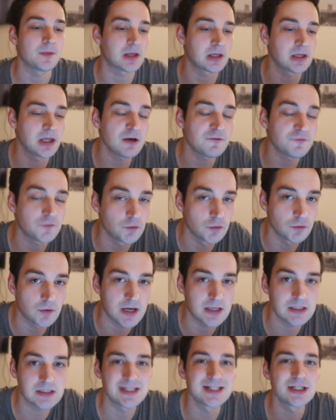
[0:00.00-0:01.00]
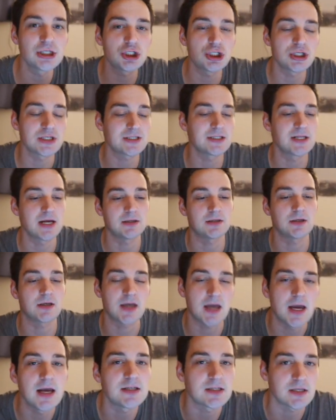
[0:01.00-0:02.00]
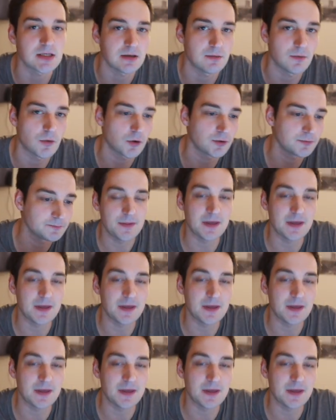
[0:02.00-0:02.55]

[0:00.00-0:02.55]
click-through rates. This is just not the case anymore.